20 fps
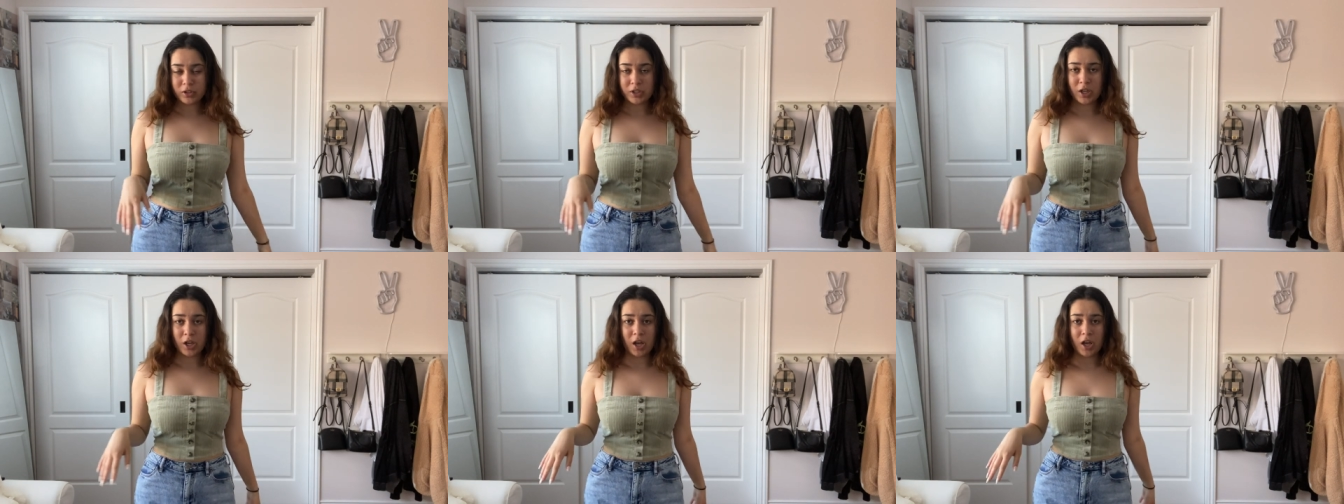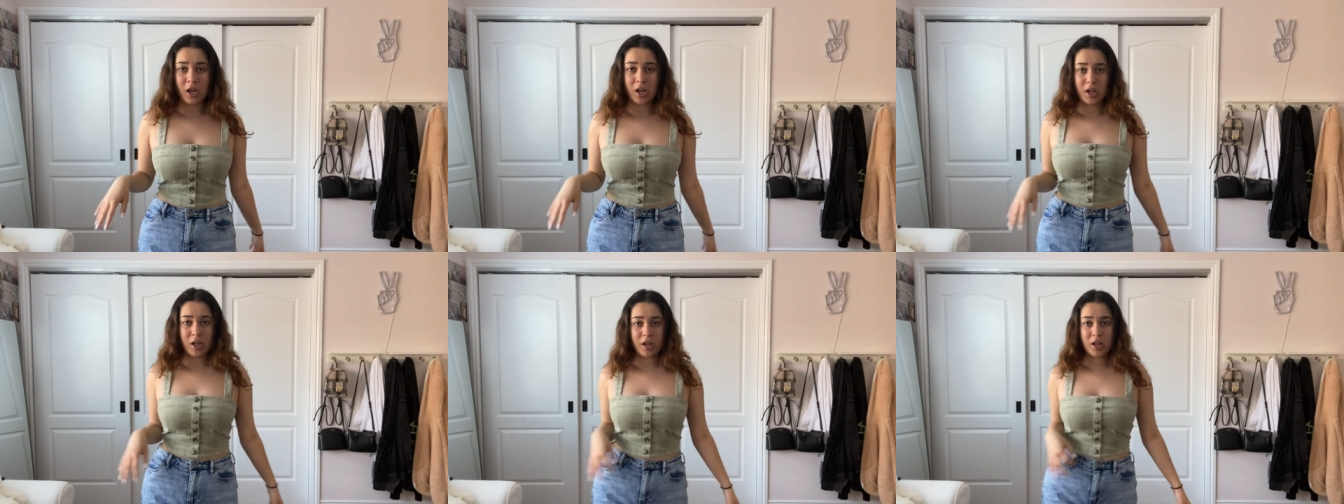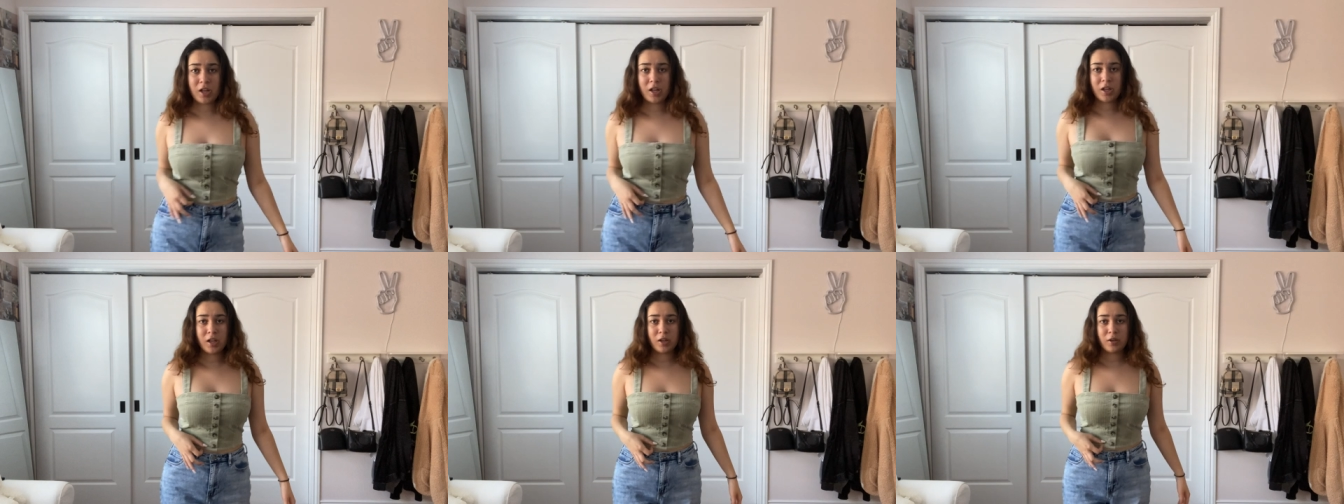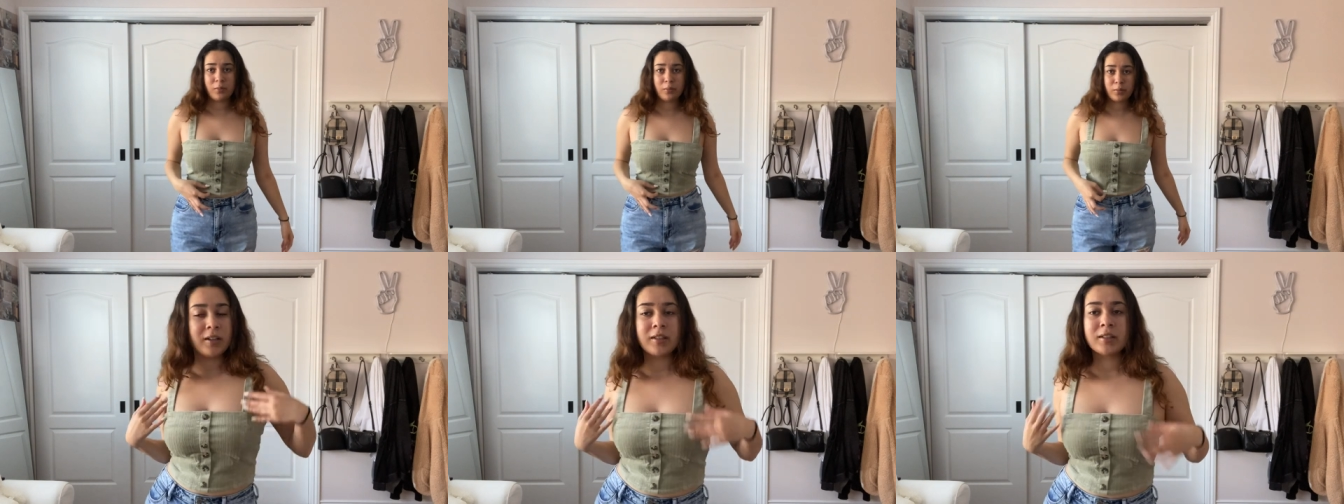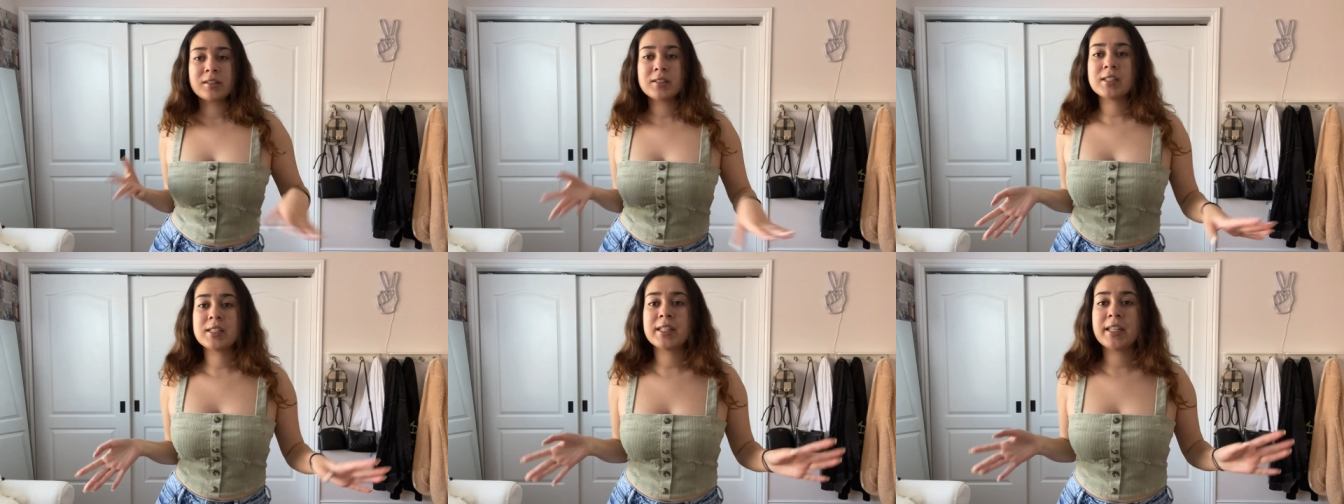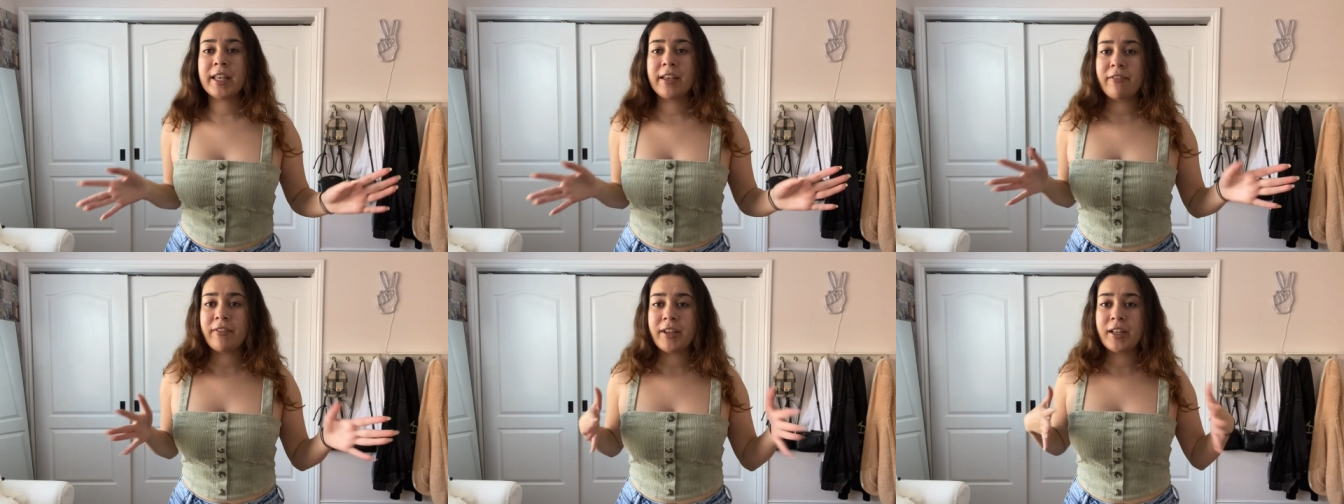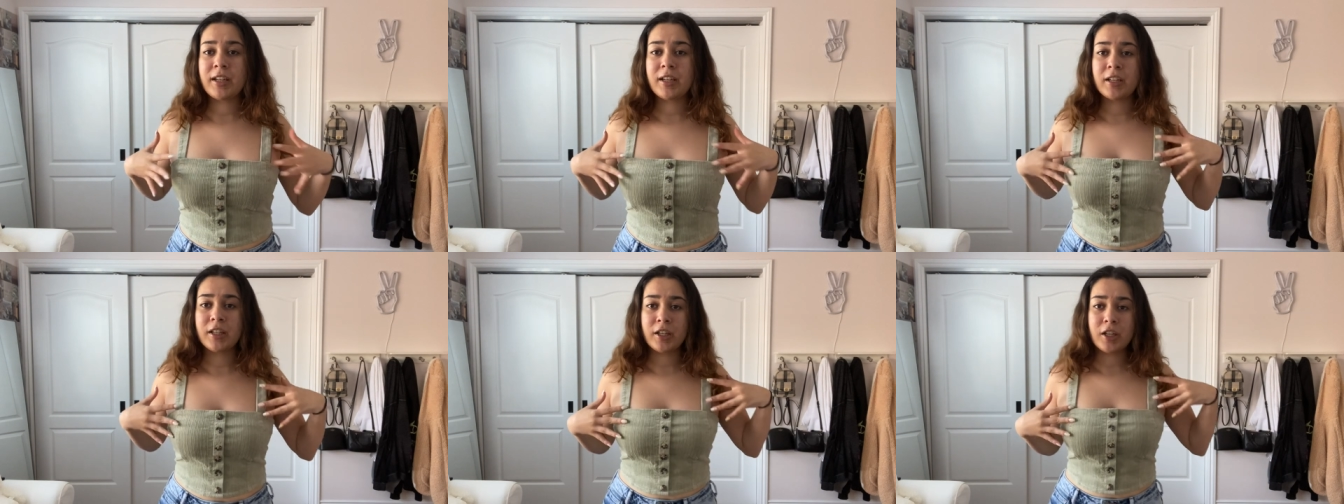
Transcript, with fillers: top giving,